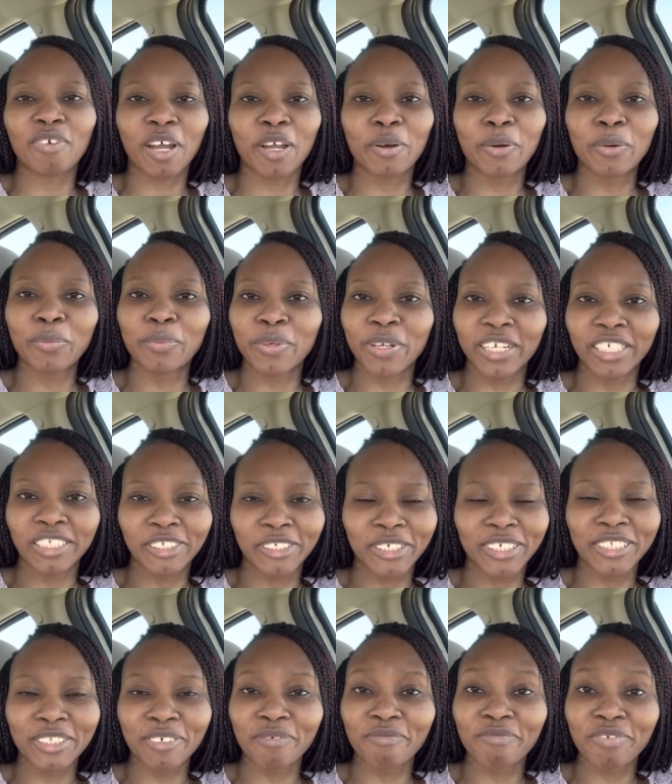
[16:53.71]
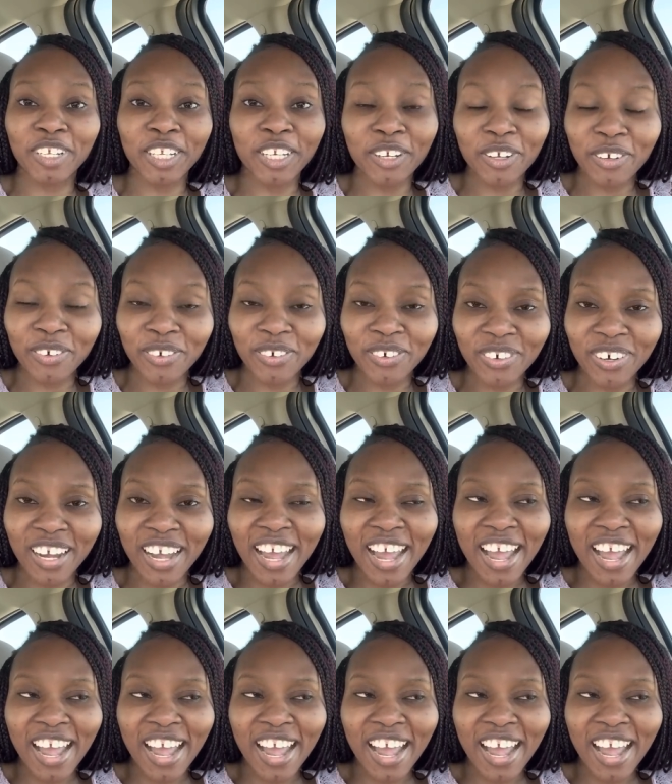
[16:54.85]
I hope you enjoyed the video.